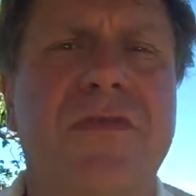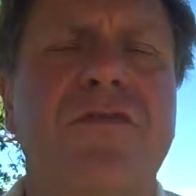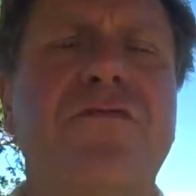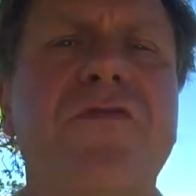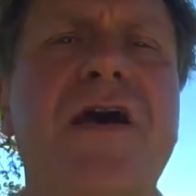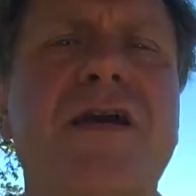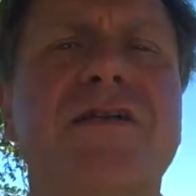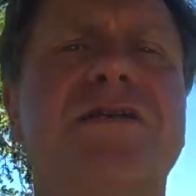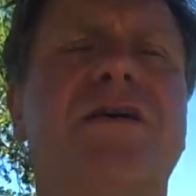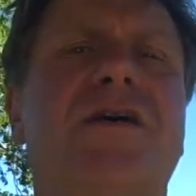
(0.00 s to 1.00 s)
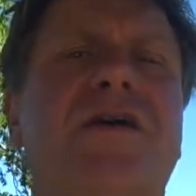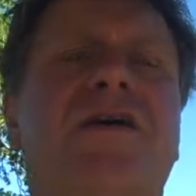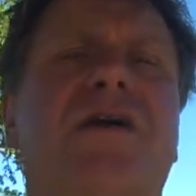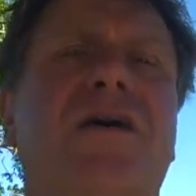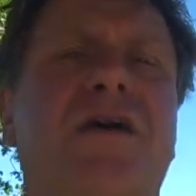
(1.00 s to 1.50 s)
In fact,
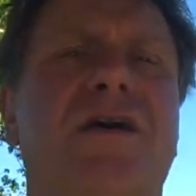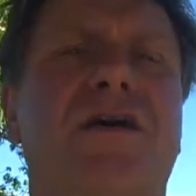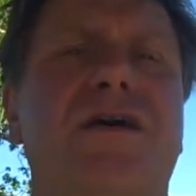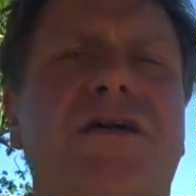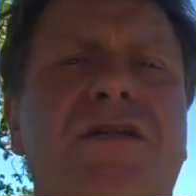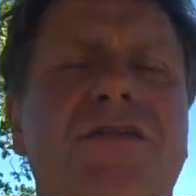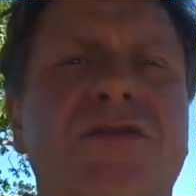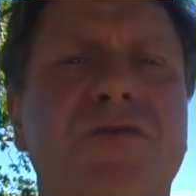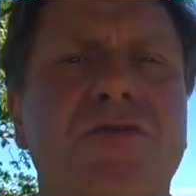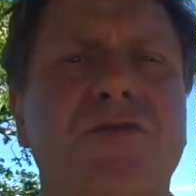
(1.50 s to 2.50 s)
to